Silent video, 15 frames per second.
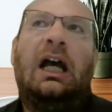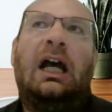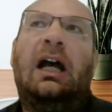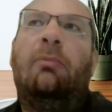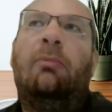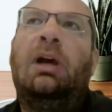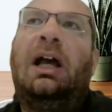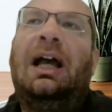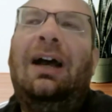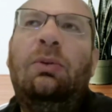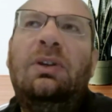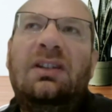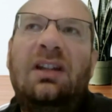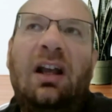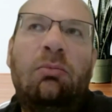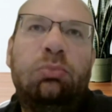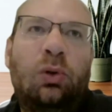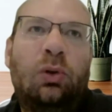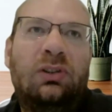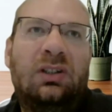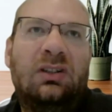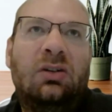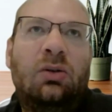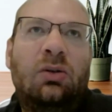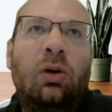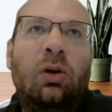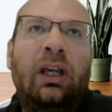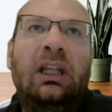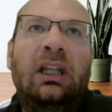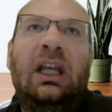How is that process
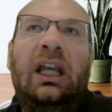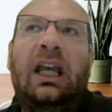going?